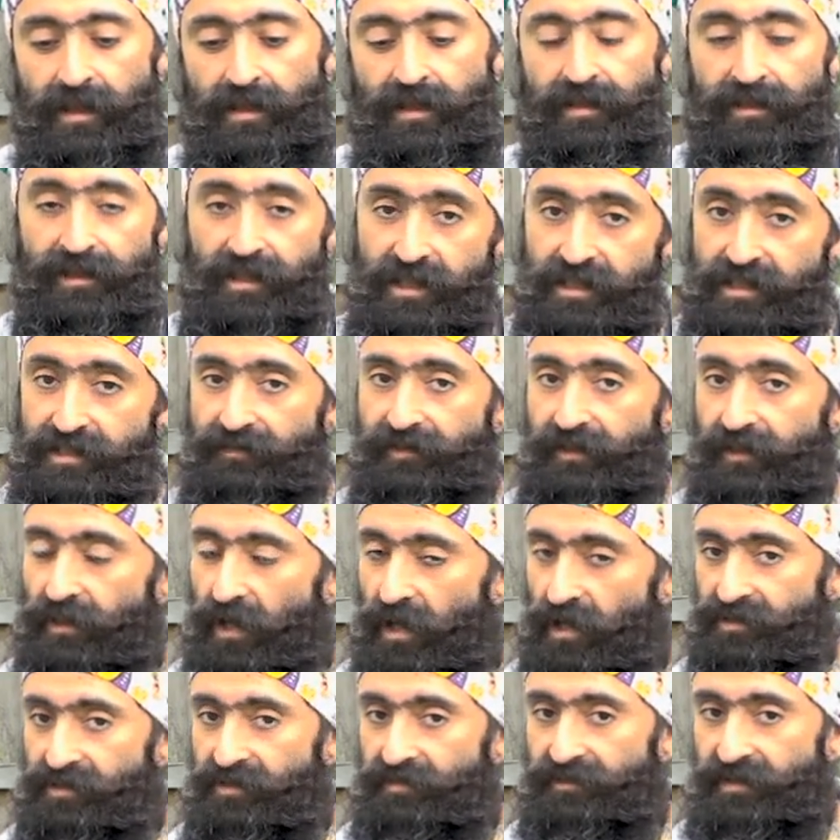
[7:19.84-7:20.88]
These
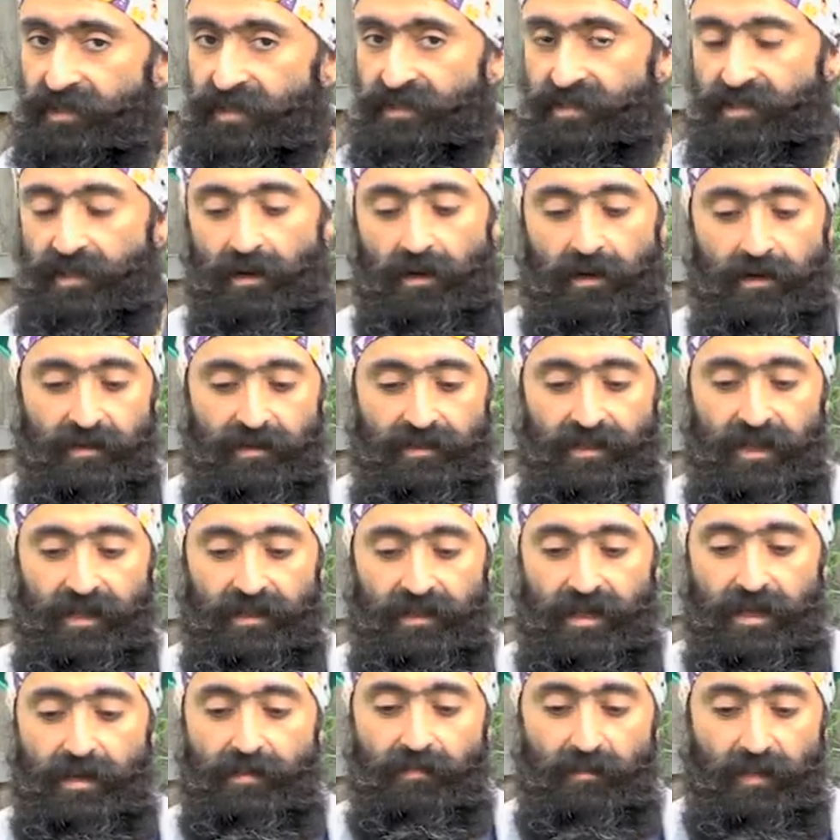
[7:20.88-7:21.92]
philosophies are
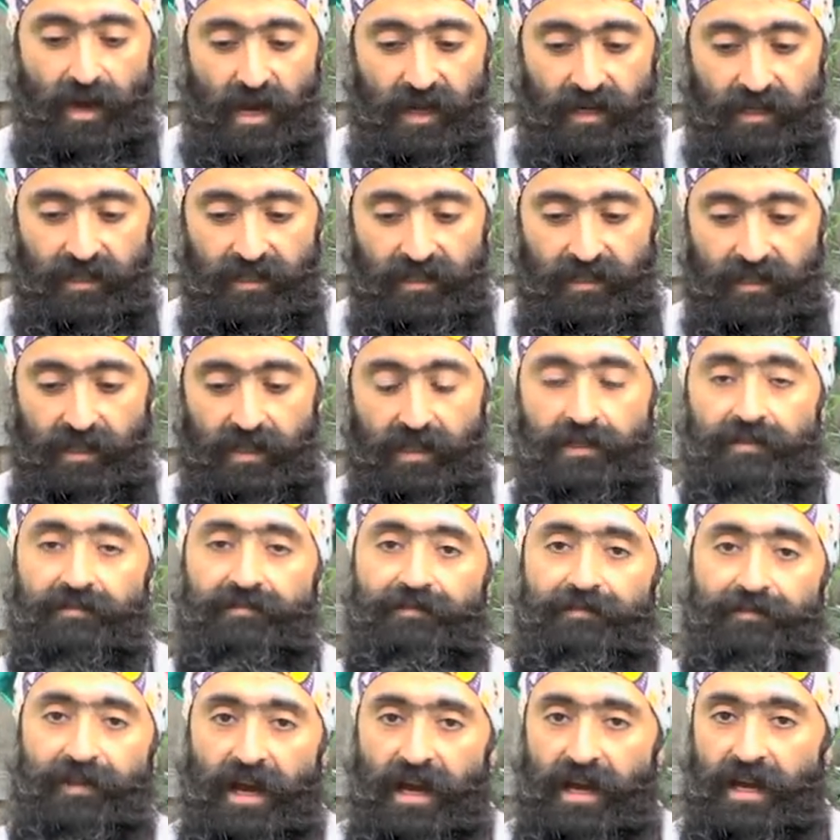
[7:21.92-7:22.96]
then embodied in
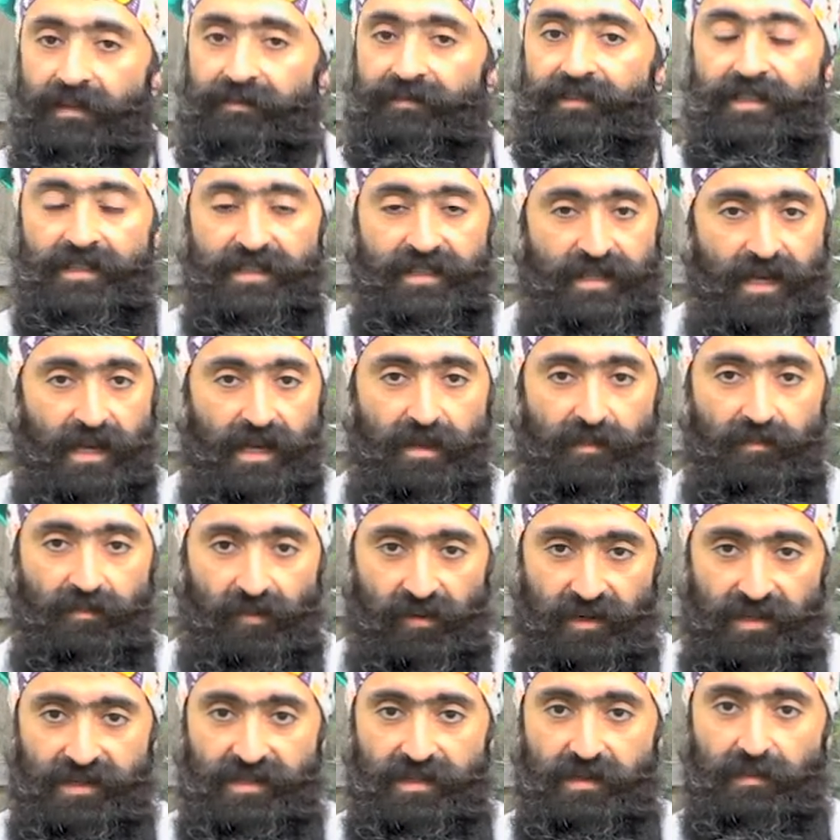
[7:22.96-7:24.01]
five design
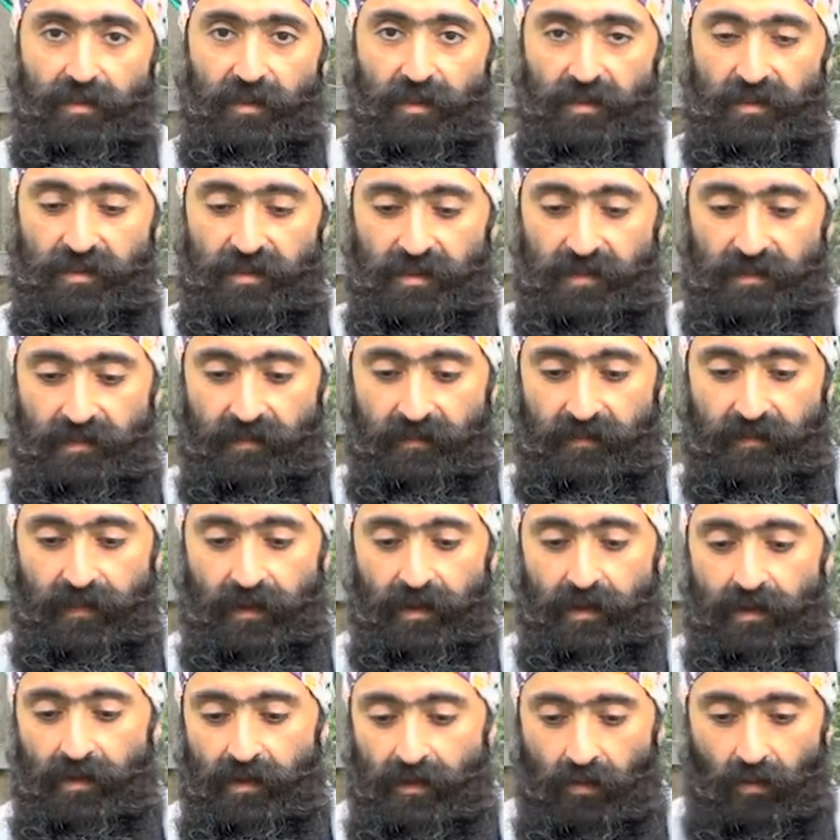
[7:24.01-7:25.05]
principles.
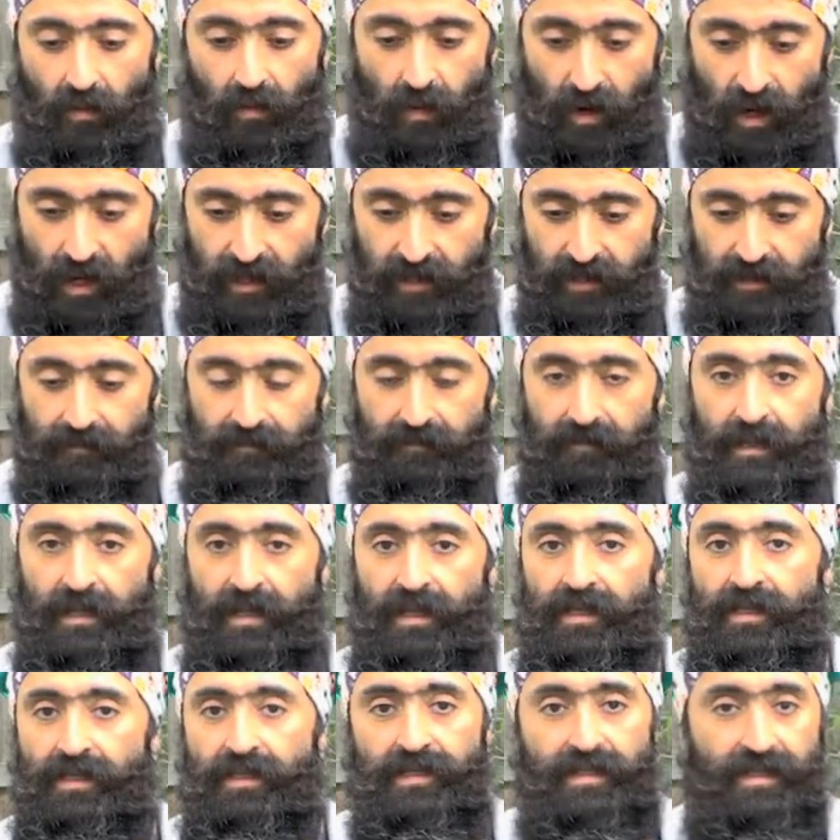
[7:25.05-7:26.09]
One,
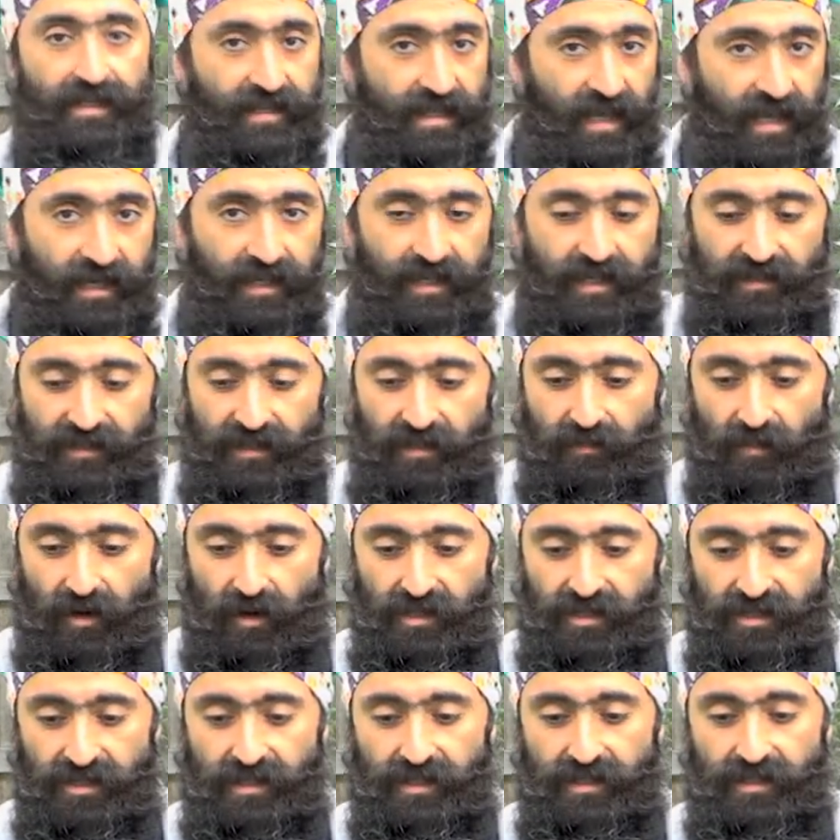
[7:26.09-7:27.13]
design at the
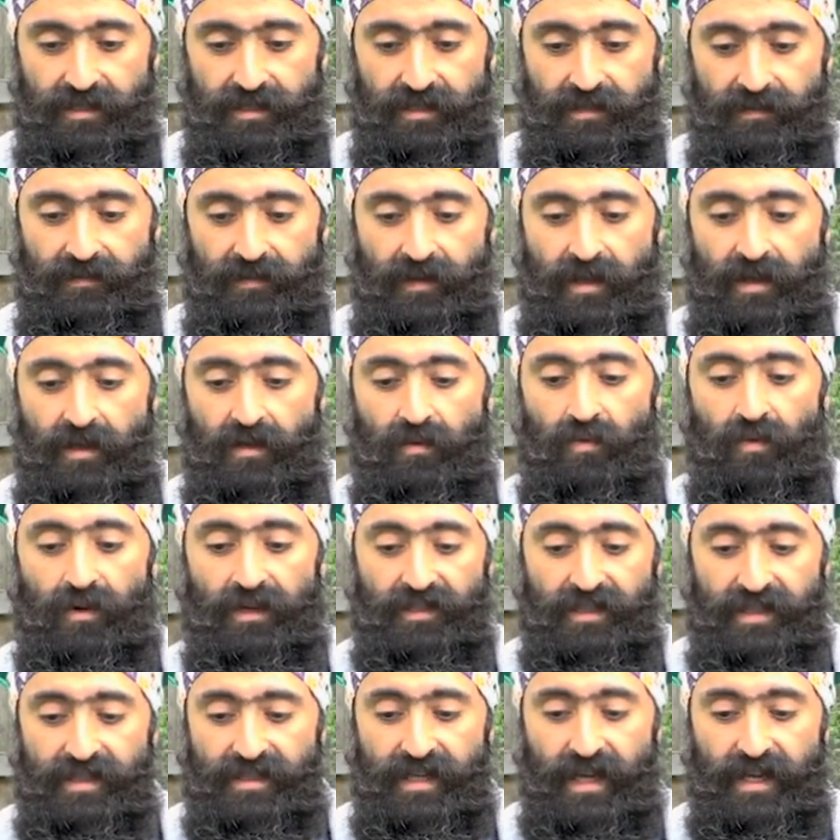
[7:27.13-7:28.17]
margins, where
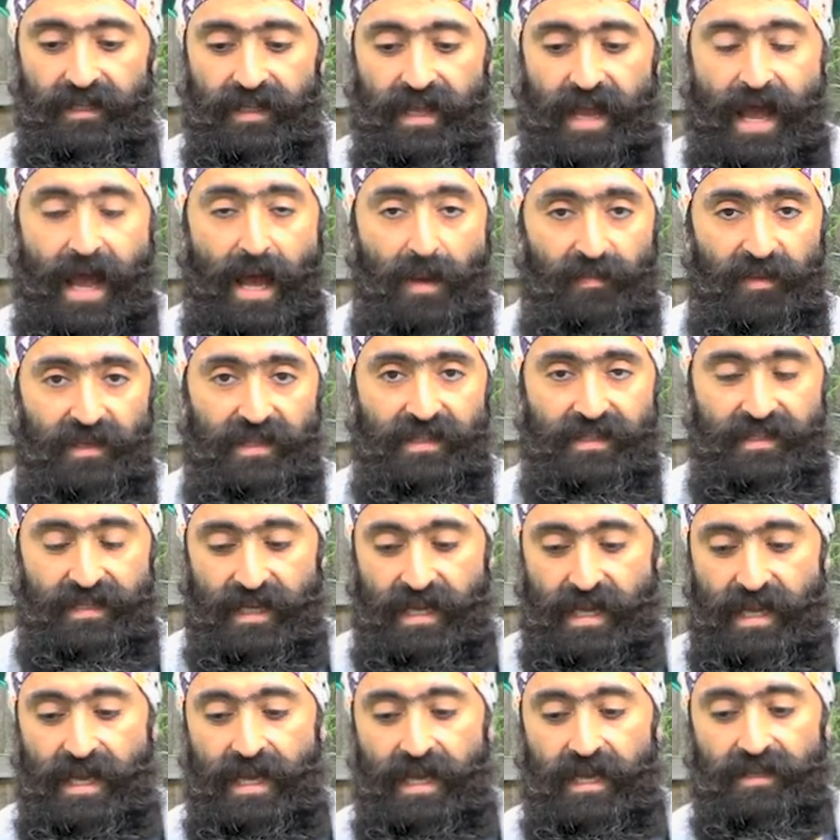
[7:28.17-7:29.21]
design happens
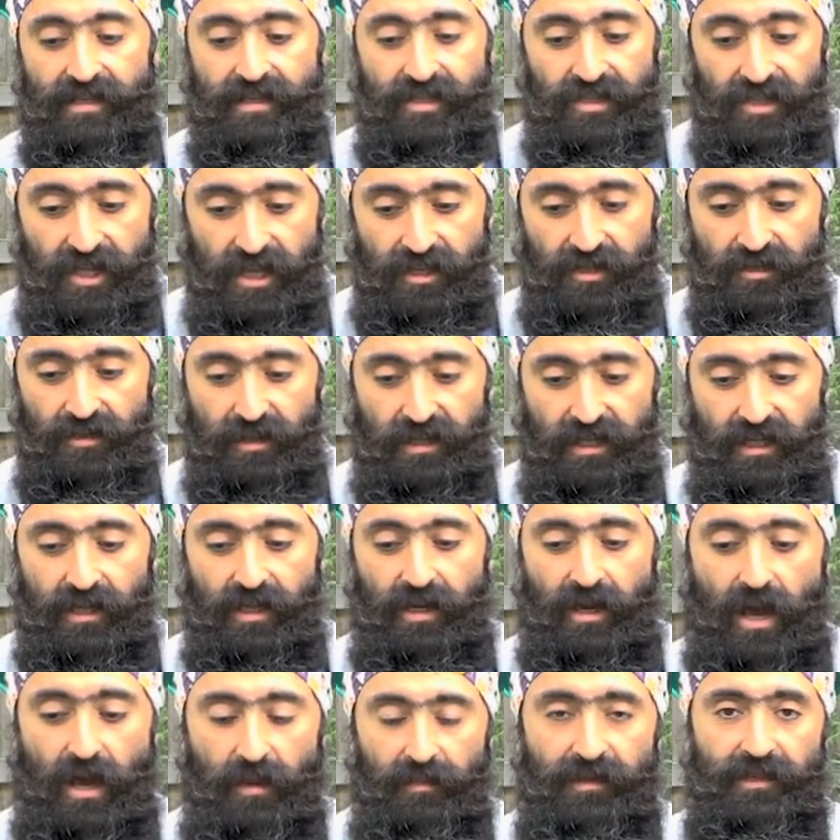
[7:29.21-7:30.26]
as genuine
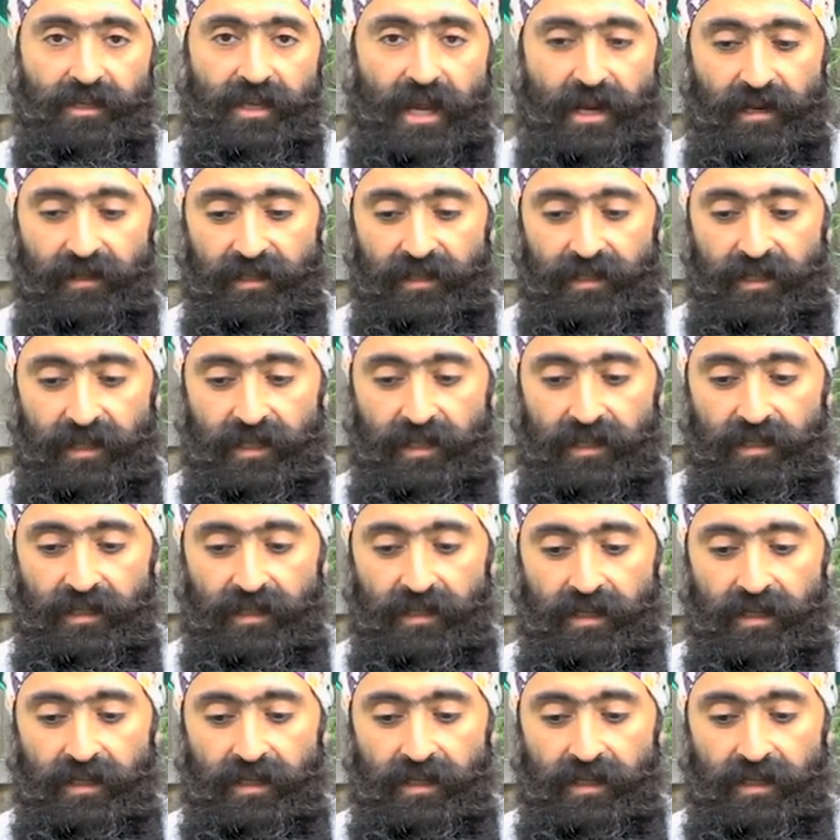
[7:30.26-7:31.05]
communality,